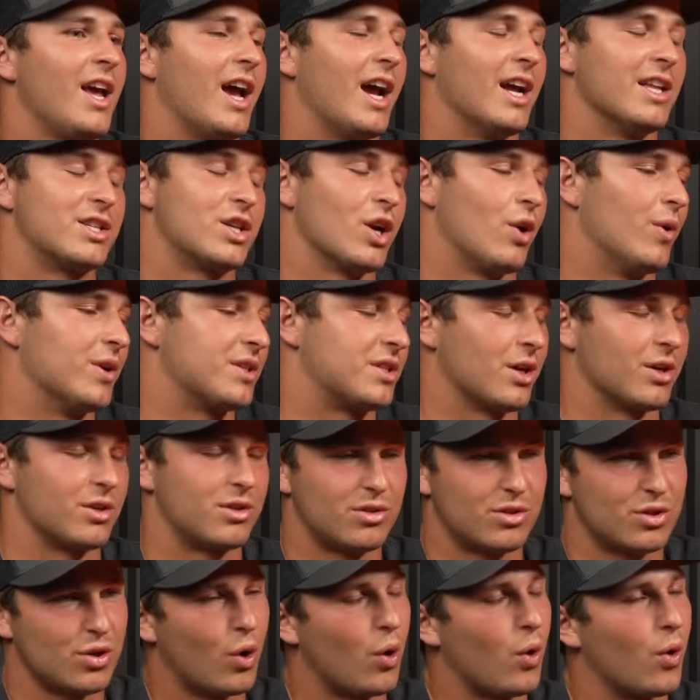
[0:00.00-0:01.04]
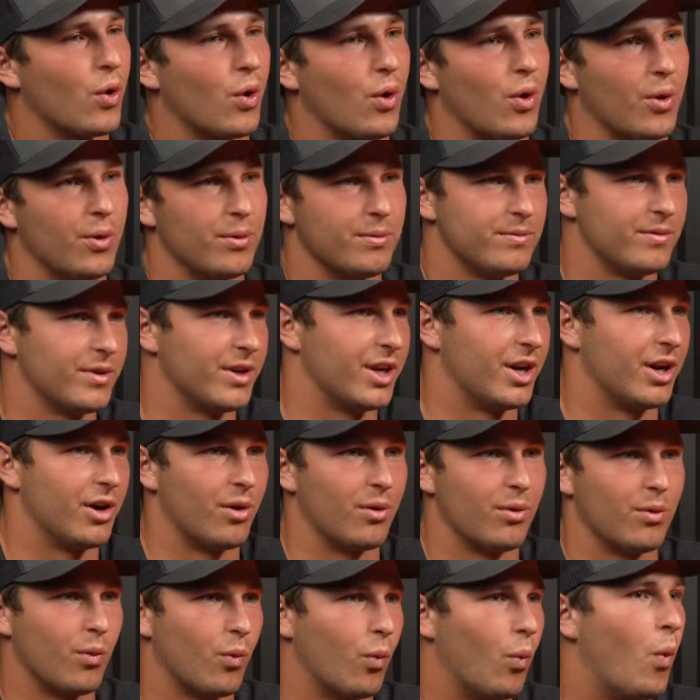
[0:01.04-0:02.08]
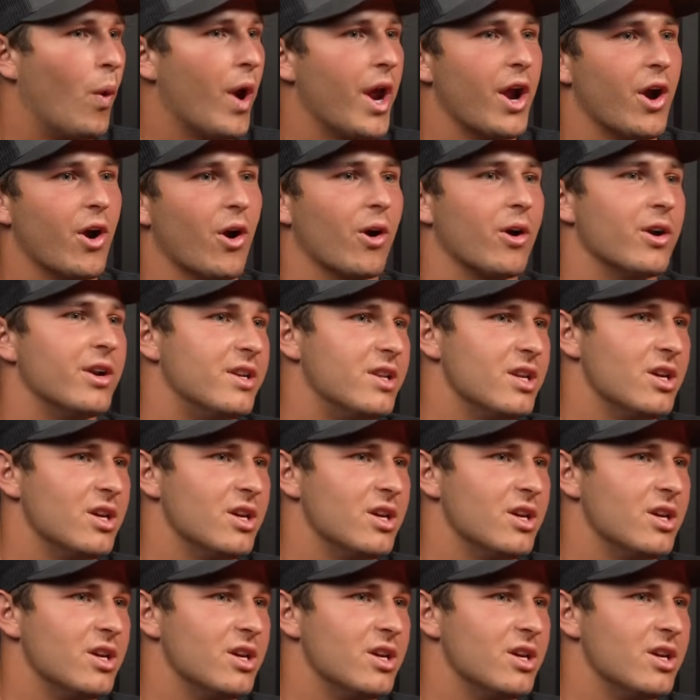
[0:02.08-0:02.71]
And so it's a total, weird